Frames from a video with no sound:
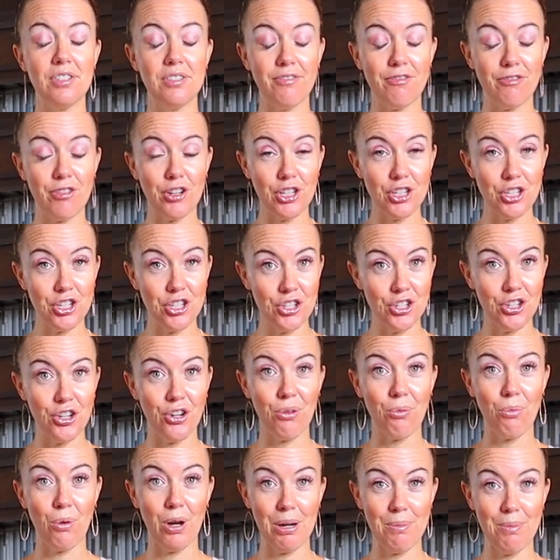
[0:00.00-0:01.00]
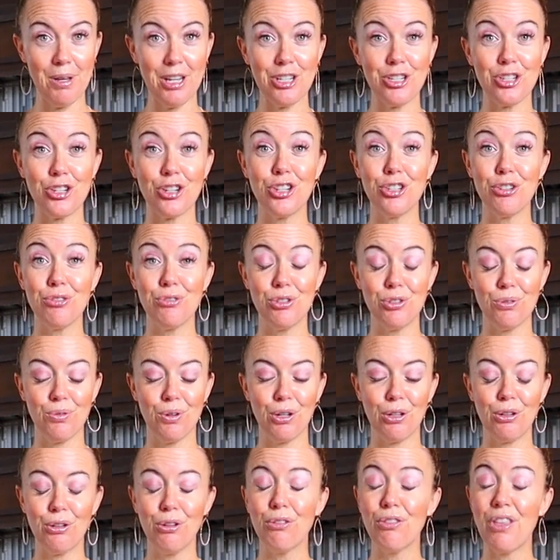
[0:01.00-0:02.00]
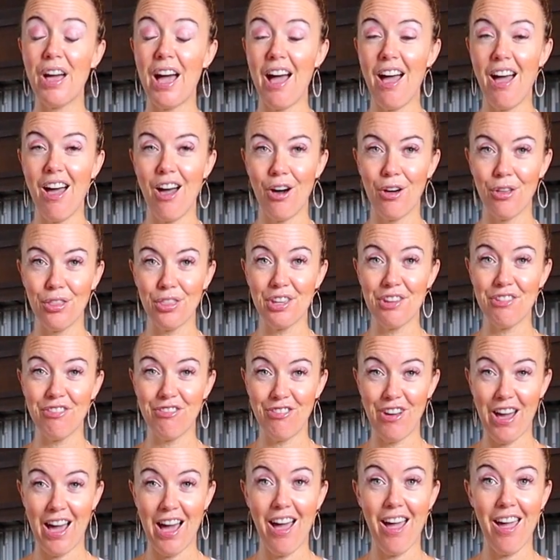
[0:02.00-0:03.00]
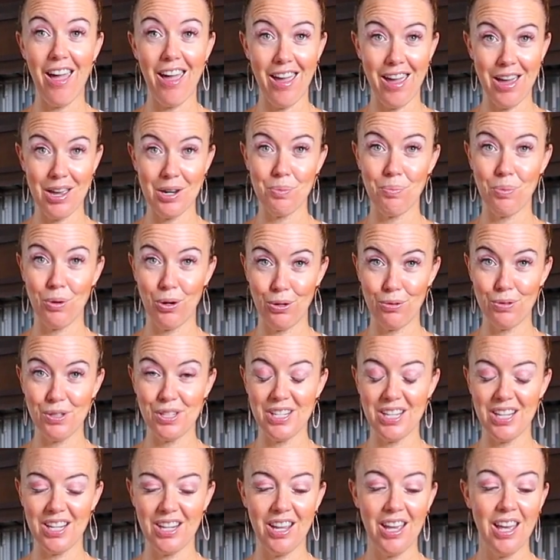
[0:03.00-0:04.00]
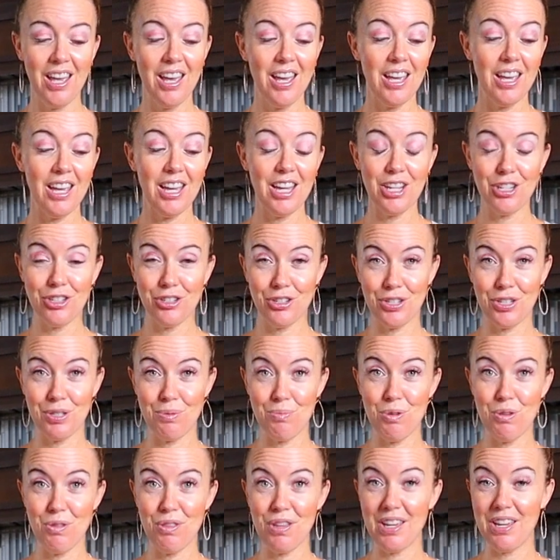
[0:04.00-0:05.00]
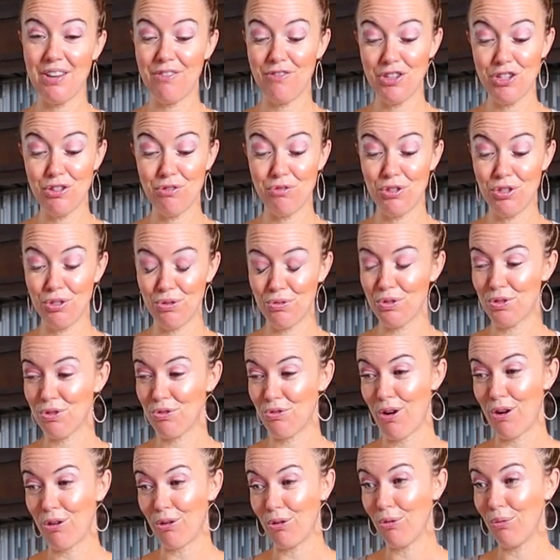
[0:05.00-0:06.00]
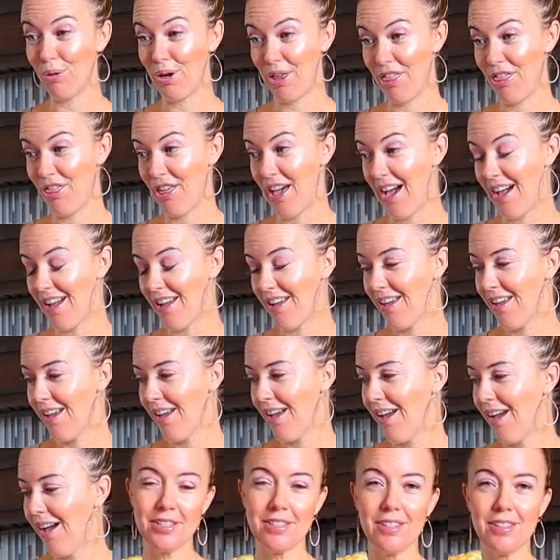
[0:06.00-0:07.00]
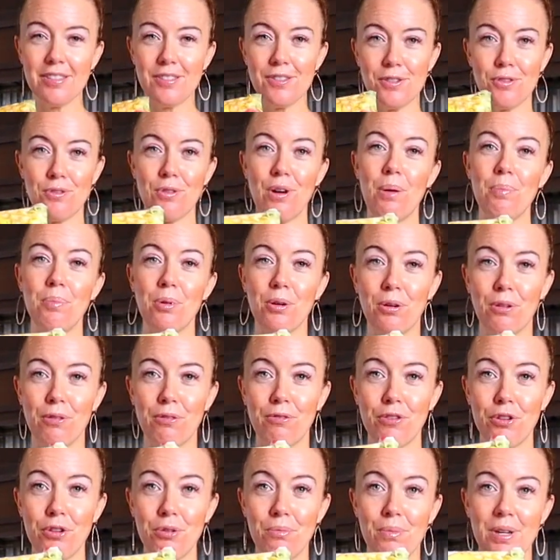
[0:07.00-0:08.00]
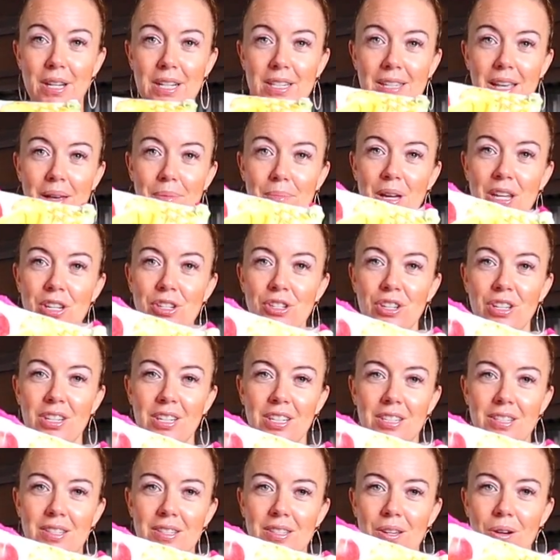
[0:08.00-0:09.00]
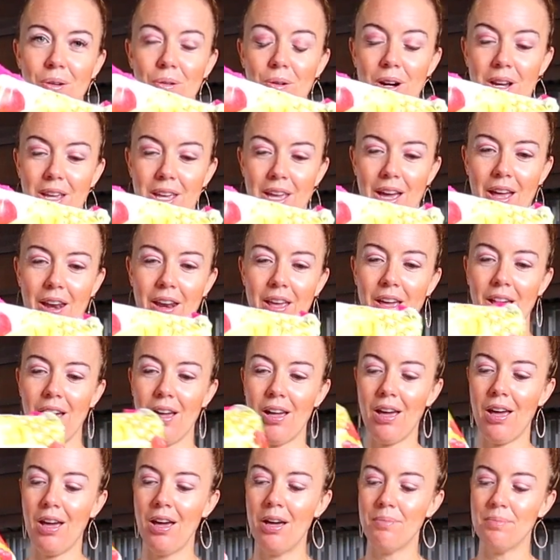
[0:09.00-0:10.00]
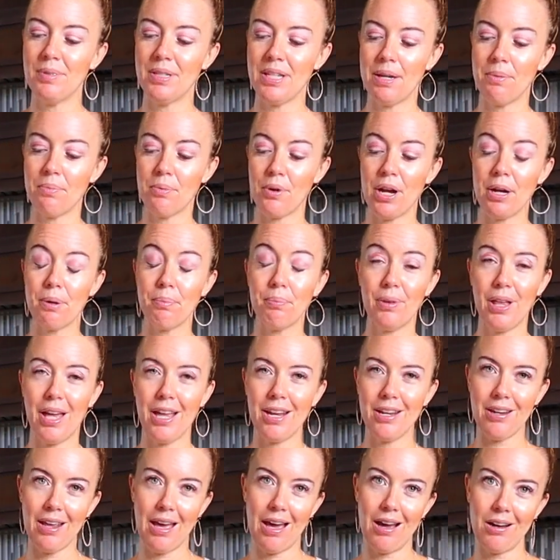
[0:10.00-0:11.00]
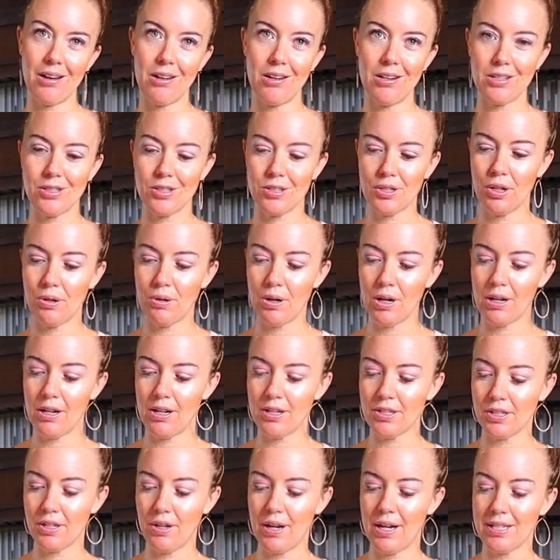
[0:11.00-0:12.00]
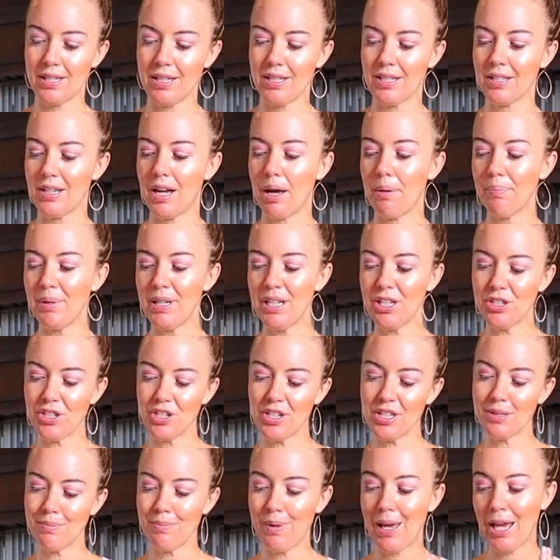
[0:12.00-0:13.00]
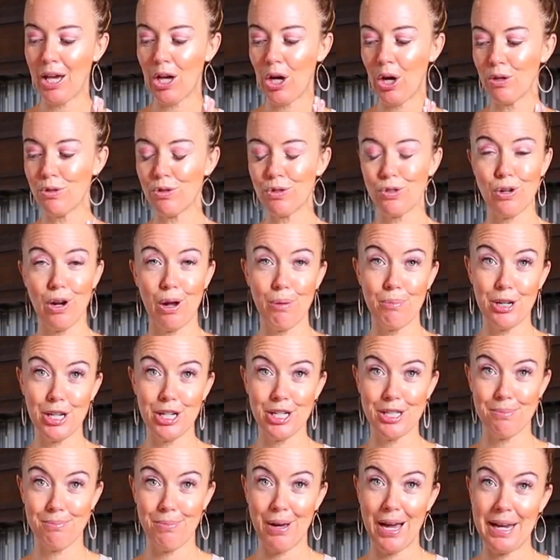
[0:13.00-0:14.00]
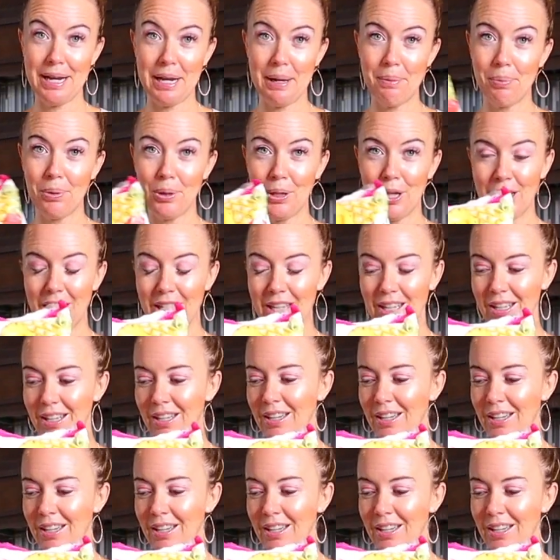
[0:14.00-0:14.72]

for sure want to make sure you do include that healthy fat and protein in your smoothie if you do struggle with that. This is the tropical fruit mix I mentioned. It's the organic Daybreak blend at Costco or Costco has it. It's got peaches, mango, strawberries, and pineapple in it.